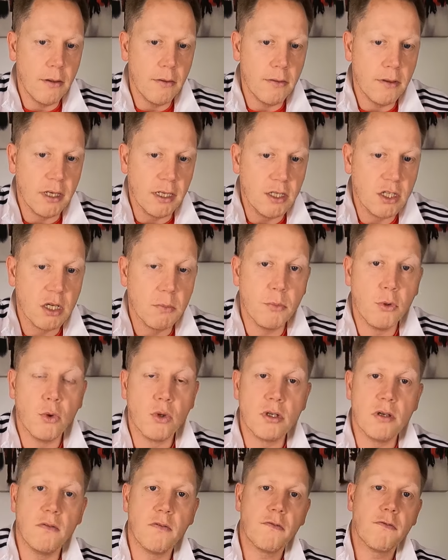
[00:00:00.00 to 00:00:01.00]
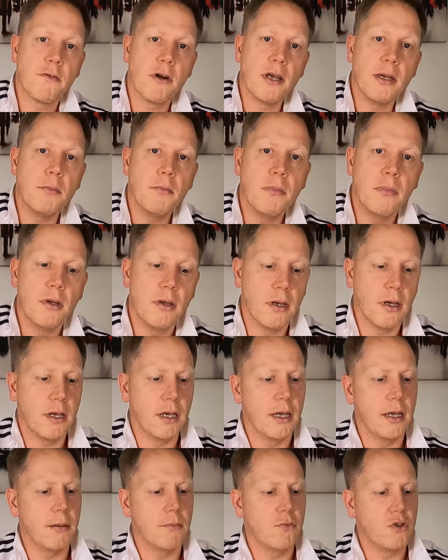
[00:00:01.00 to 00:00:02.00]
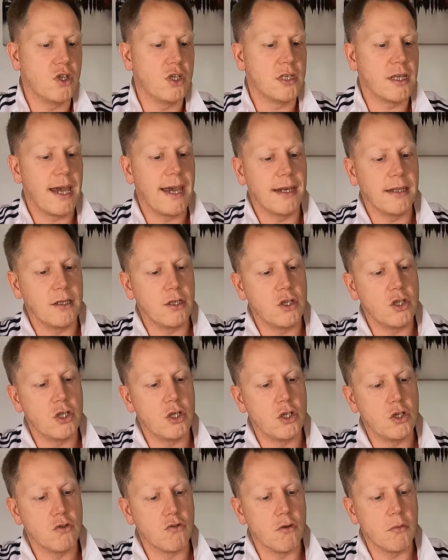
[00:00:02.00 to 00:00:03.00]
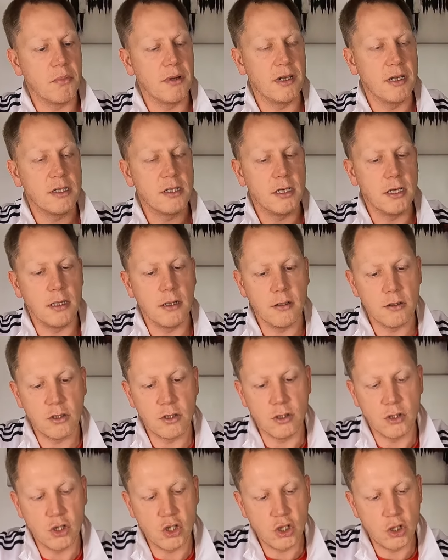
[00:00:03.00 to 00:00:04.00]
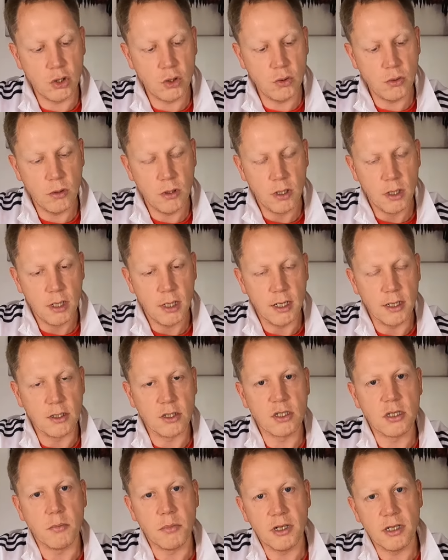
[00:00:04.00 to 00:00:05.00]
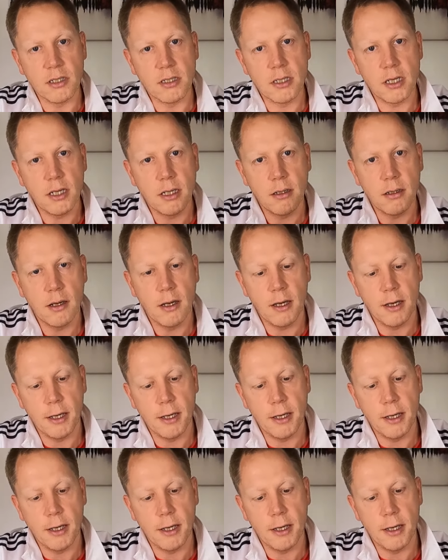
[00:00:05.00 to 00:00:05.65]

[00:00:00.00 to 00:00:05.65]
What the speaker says: the supportive frame, which is adding durability to the shoe and stability.